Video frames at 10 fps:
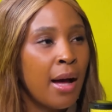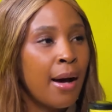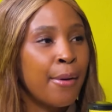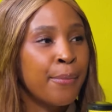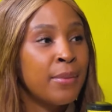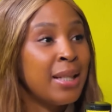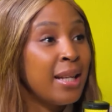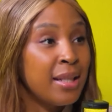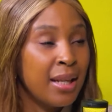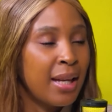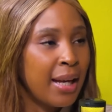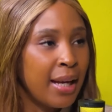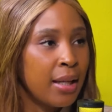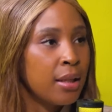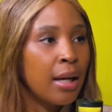um Lady
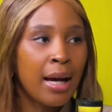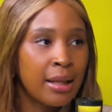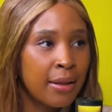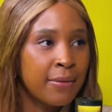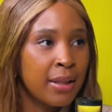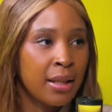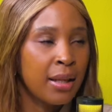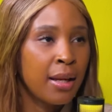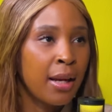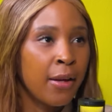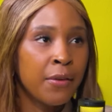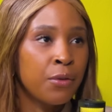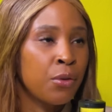K. I love Lady K.